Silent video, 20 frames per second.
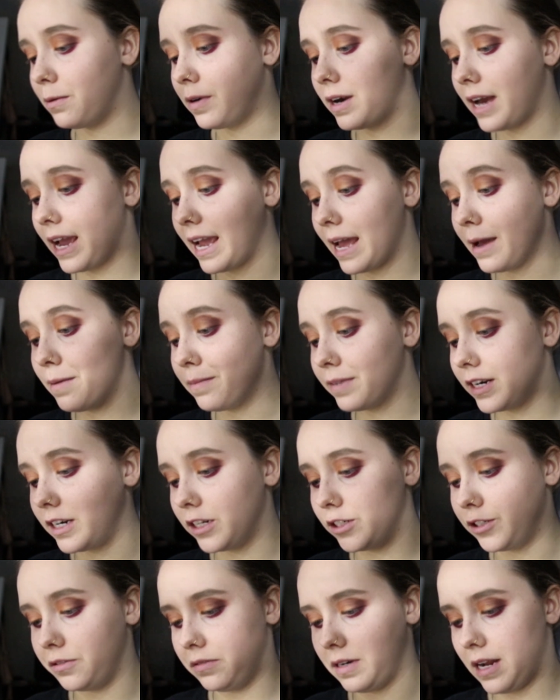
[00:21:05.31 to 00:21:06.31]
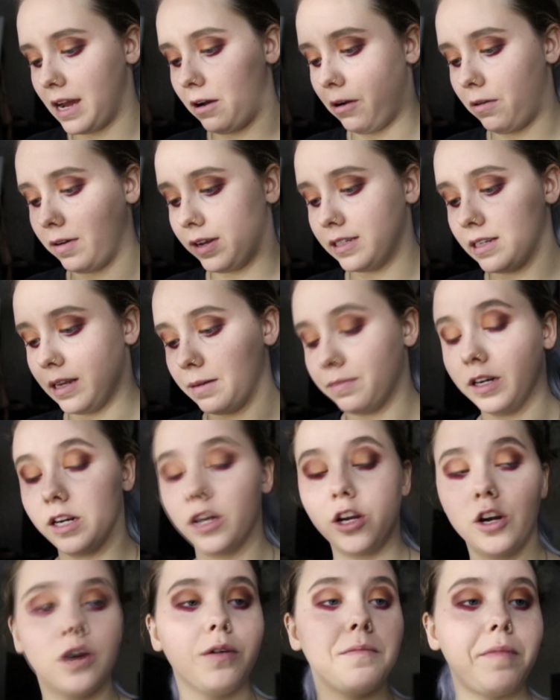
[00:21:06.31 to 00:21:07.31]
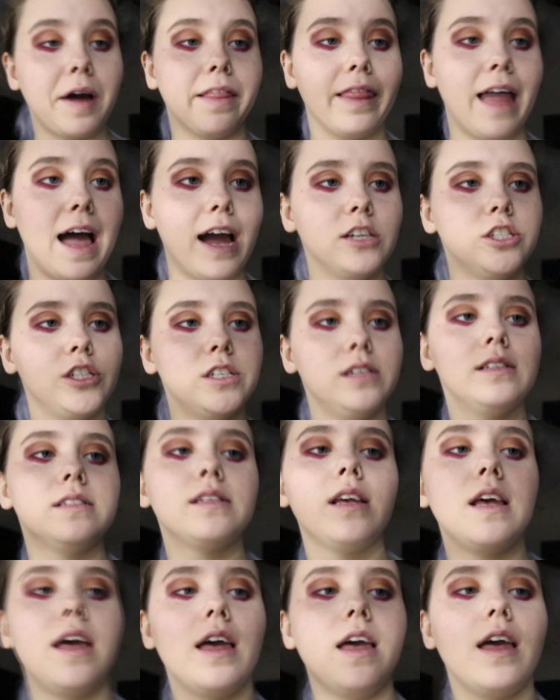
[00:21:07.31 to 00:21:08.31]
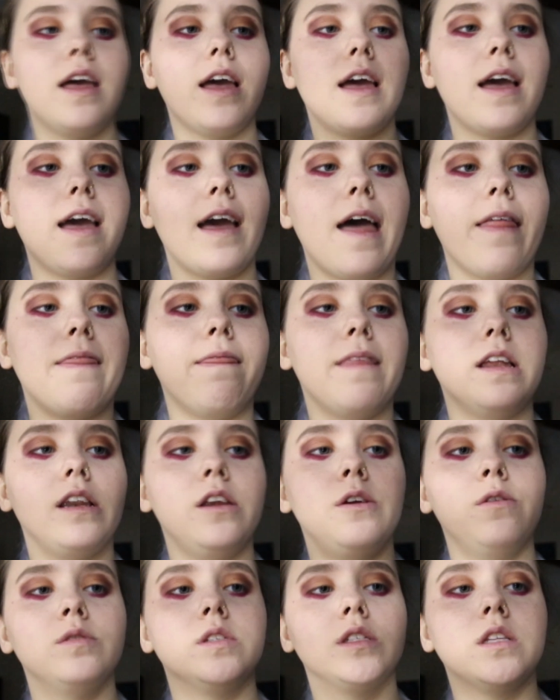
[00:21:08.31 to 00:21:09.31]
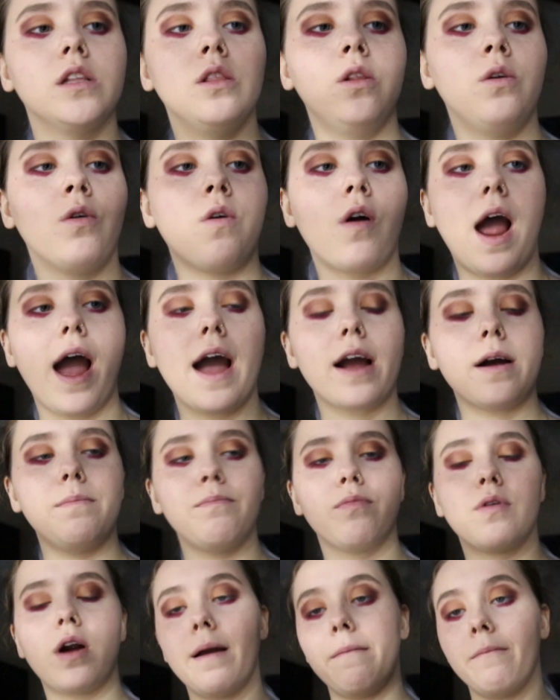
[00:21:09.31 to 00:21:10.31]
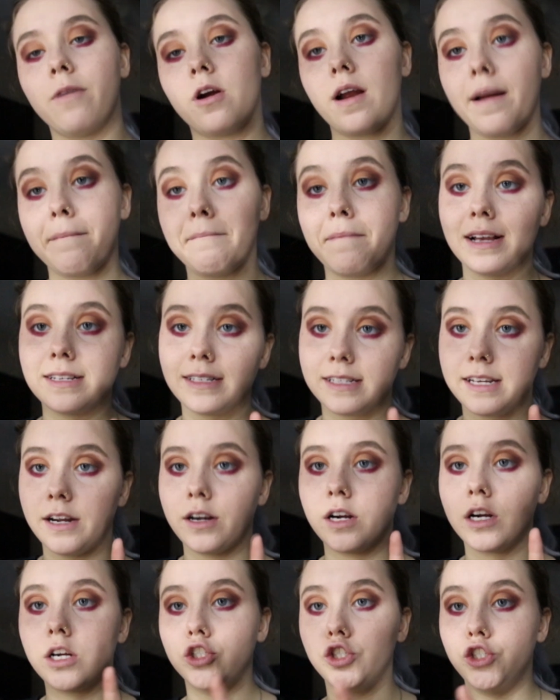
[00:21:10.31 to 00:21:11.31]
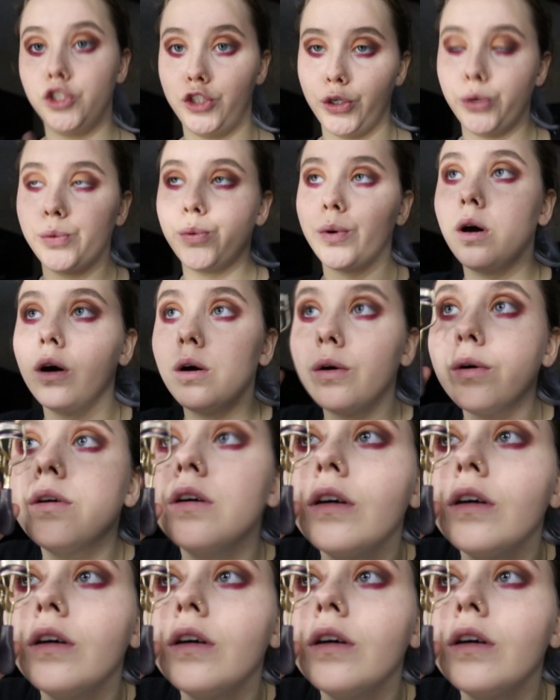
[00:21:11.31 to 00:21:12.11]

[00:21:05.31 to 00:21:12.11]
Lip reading: what I am going to do now is I'm going to curl my lashes and then use the Lorac Primer and Mascara Duo.